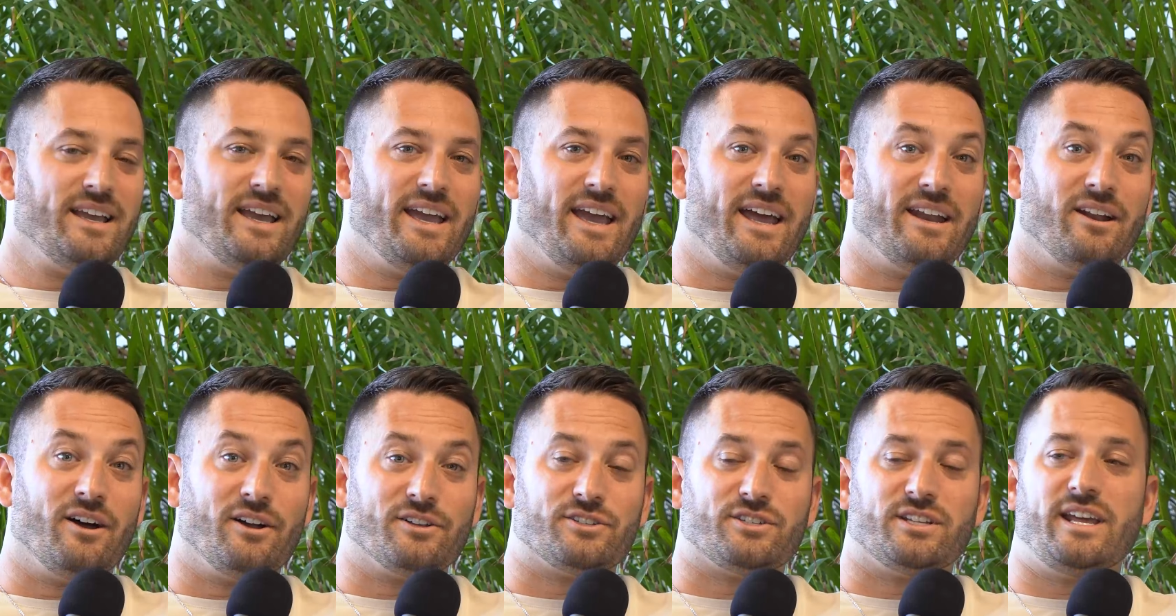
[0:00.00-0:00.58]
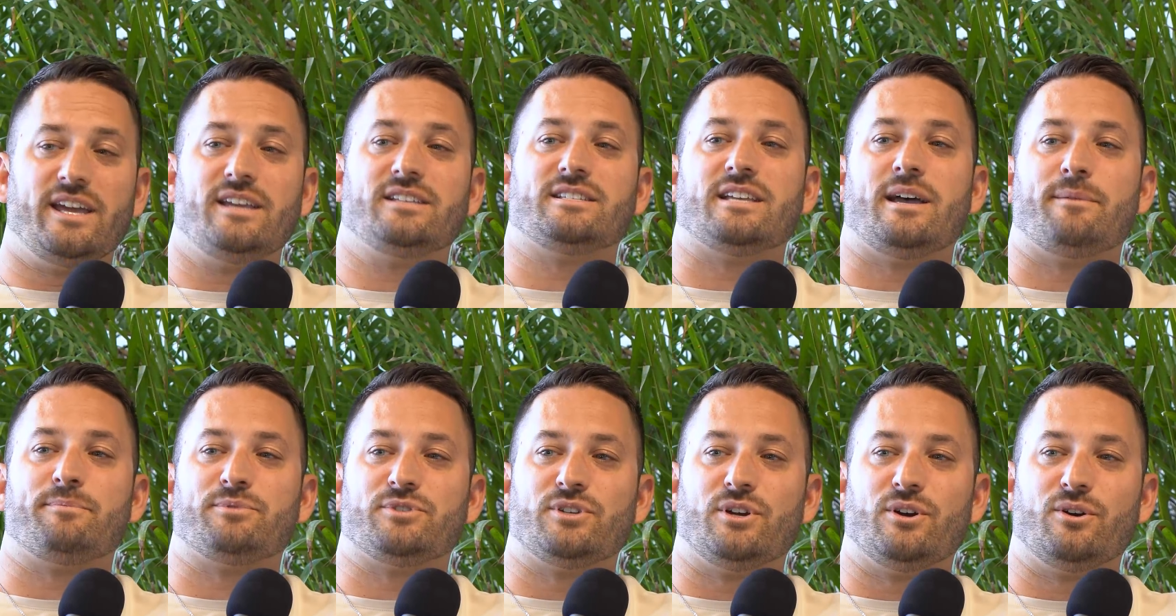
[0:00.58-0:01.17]
And on today's
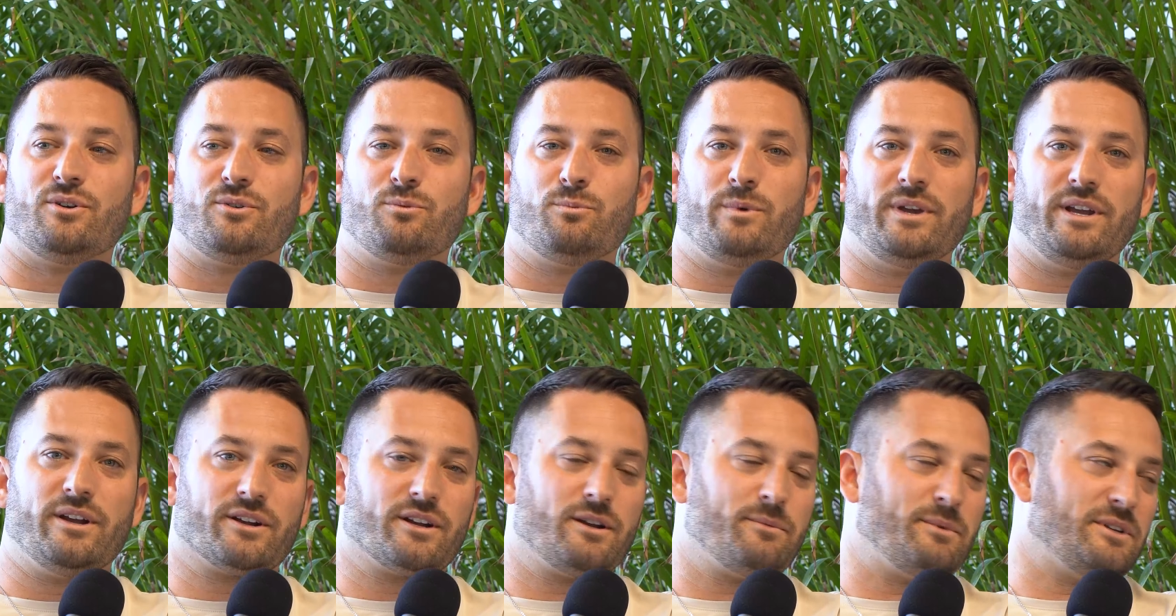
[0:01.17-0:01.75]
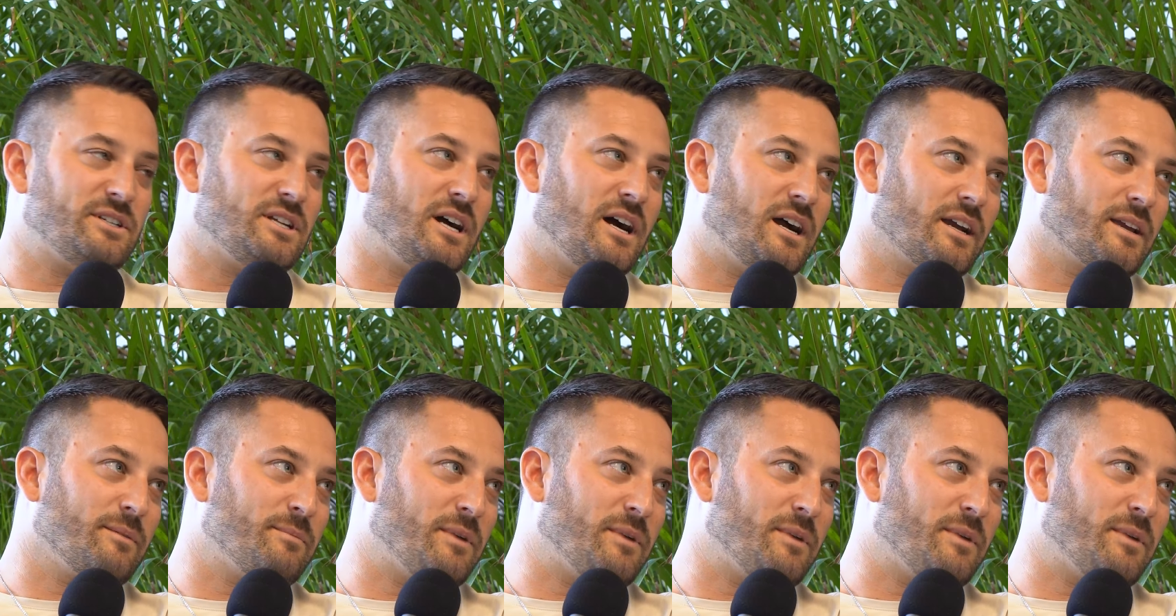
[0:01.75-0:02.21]
episode, we are going to be talking